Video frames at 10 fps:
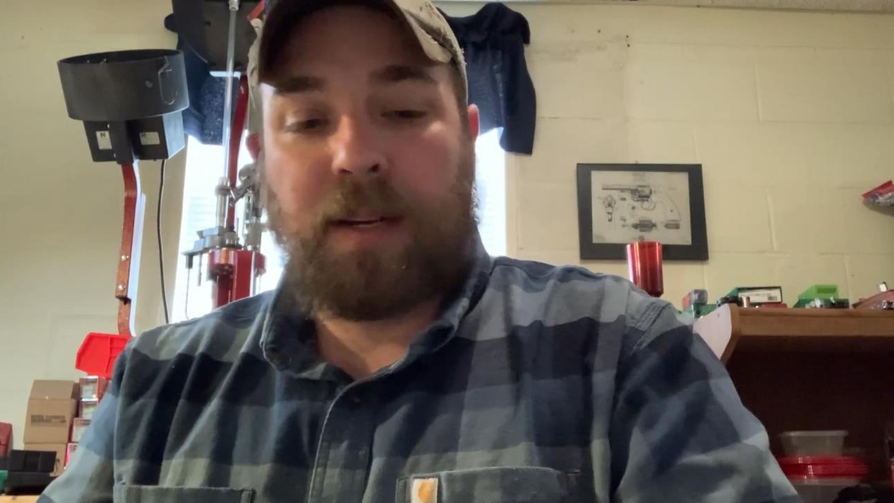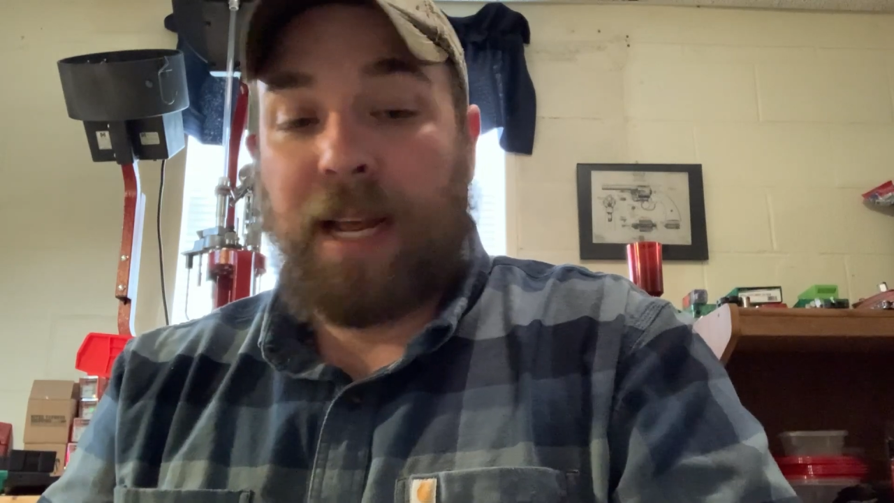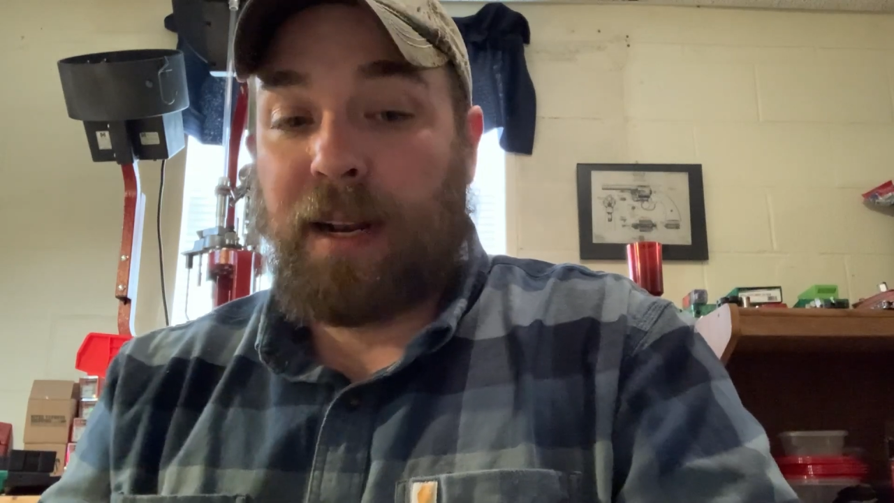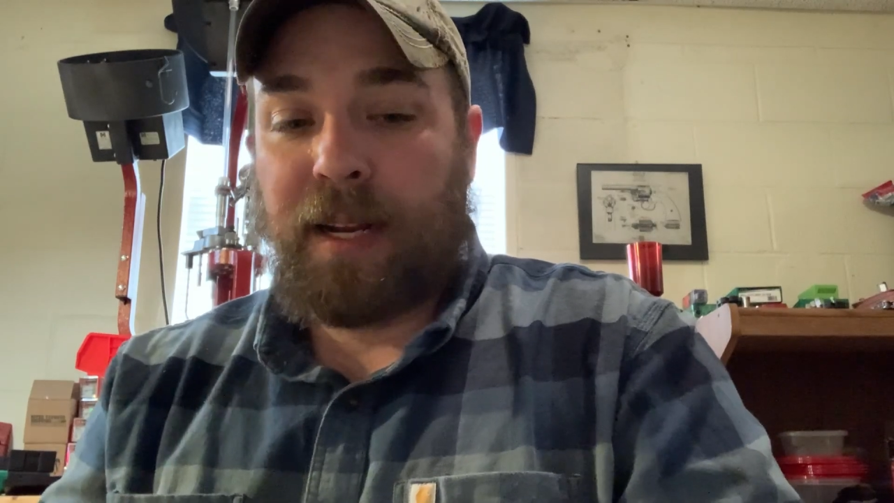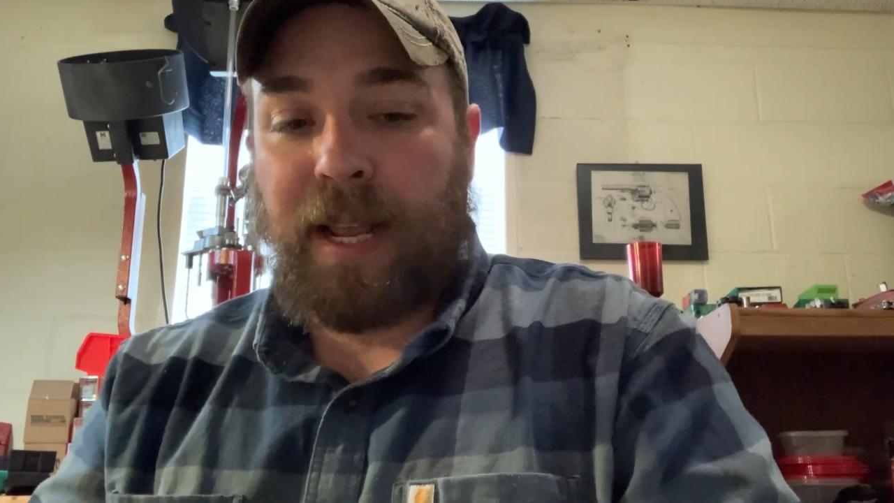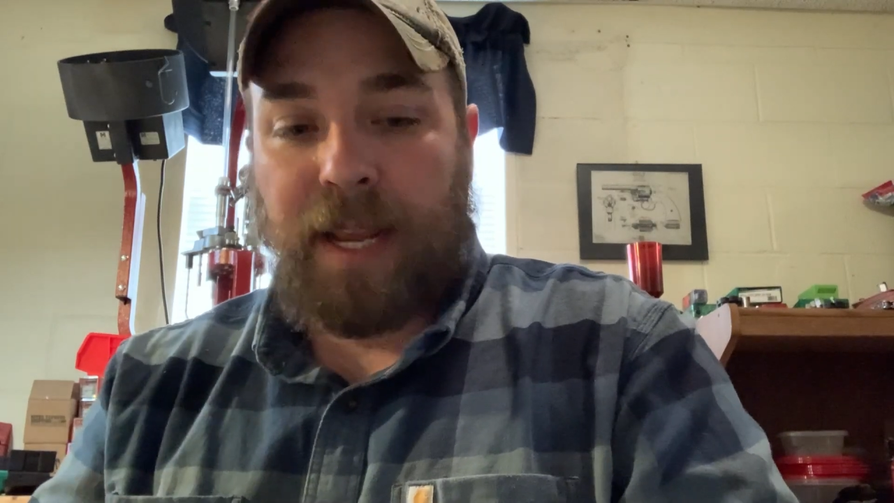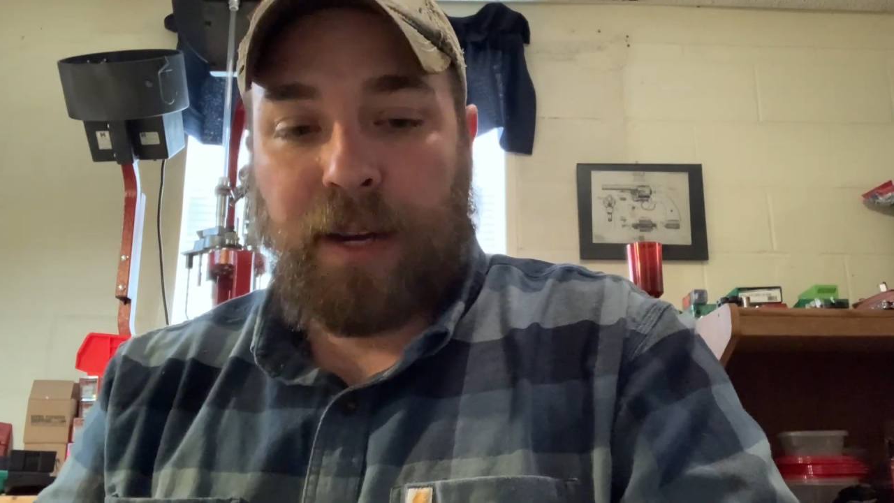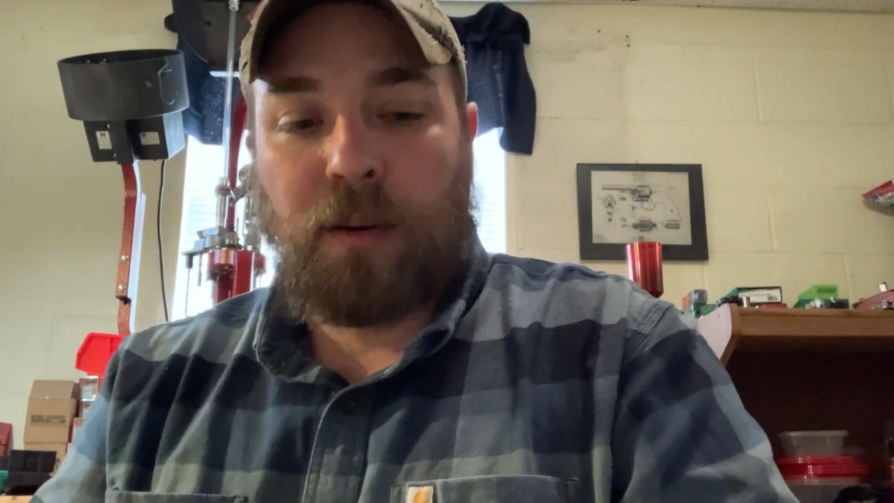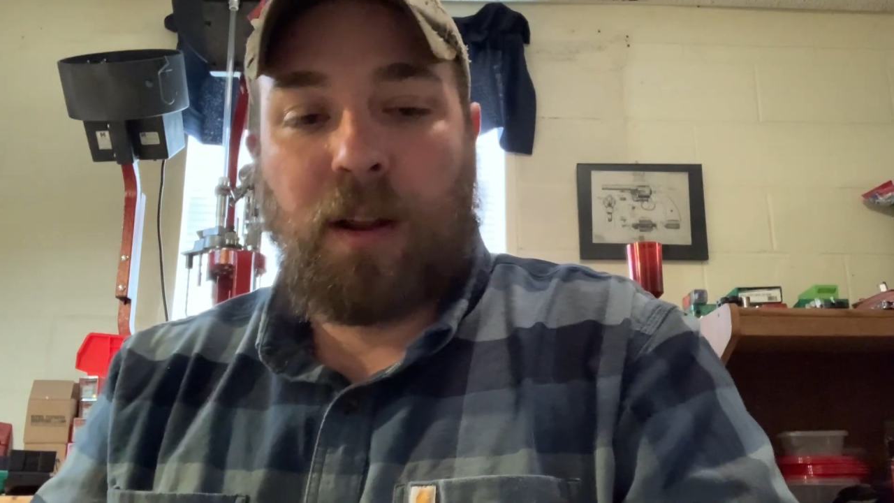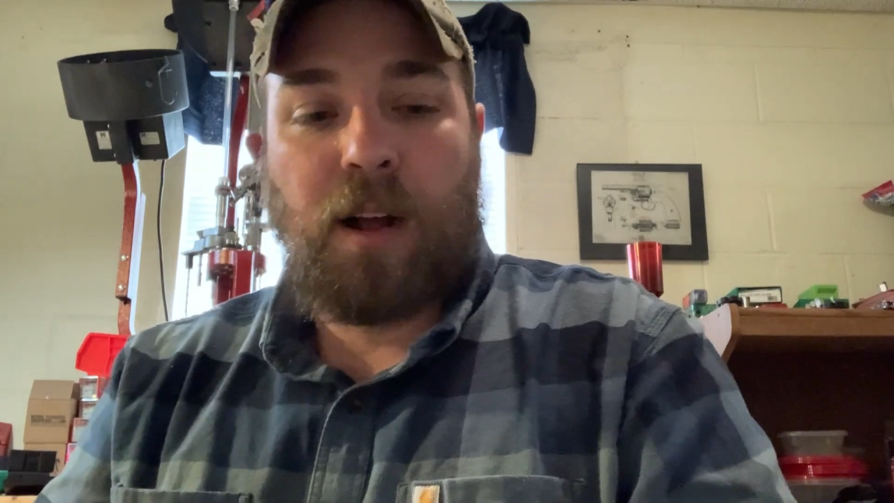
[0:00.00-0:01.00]
kind of like an
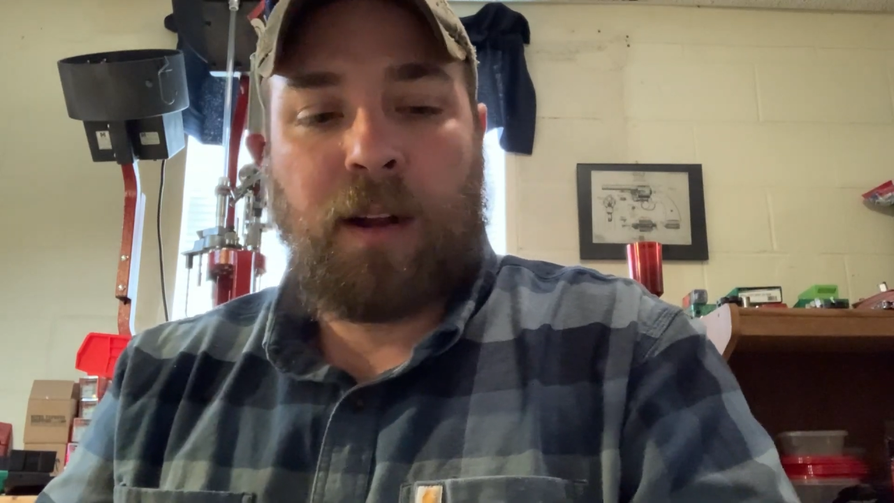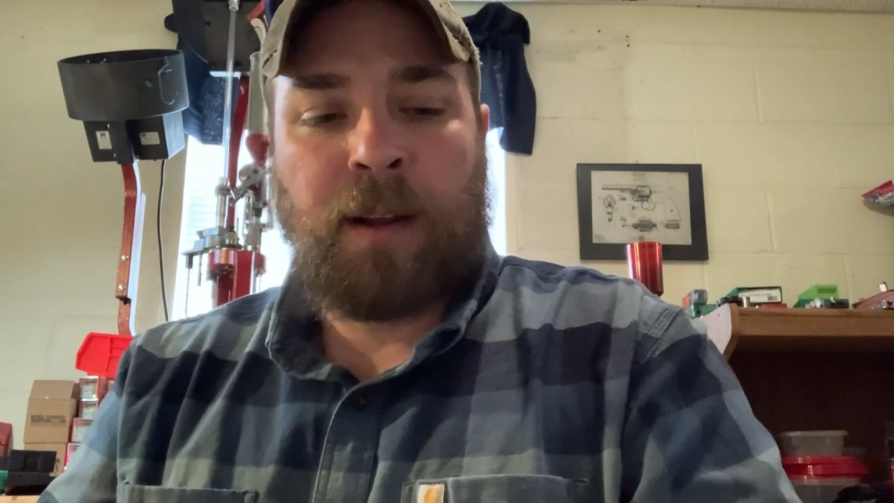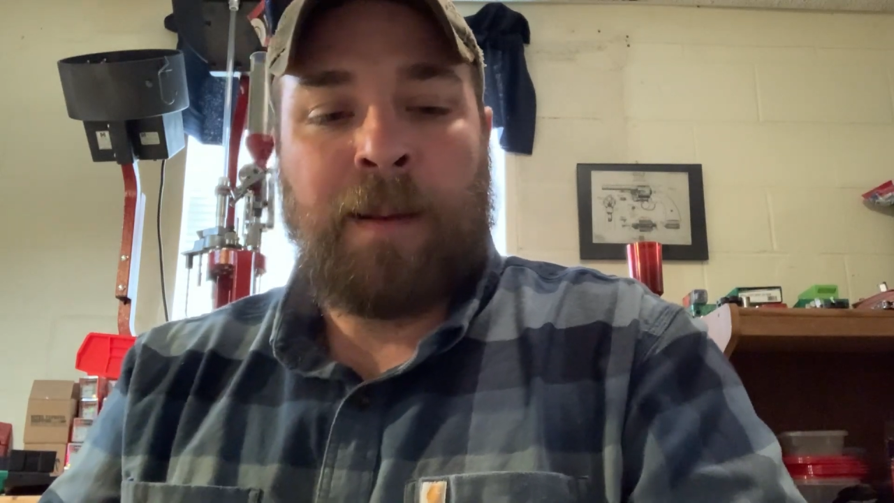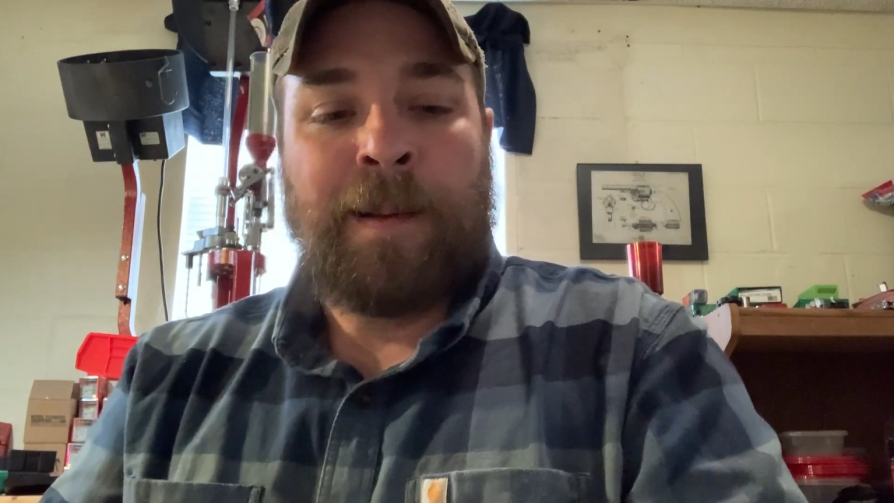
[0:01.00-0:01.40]
interlock.